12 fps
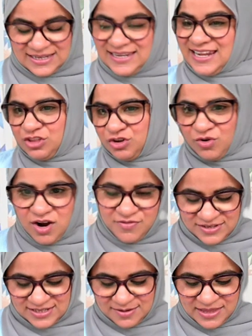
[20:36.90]
plates
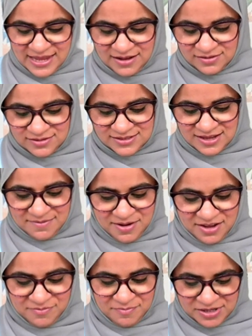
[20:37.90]
were copper plates and
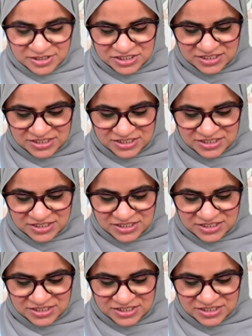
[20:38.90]
lithograph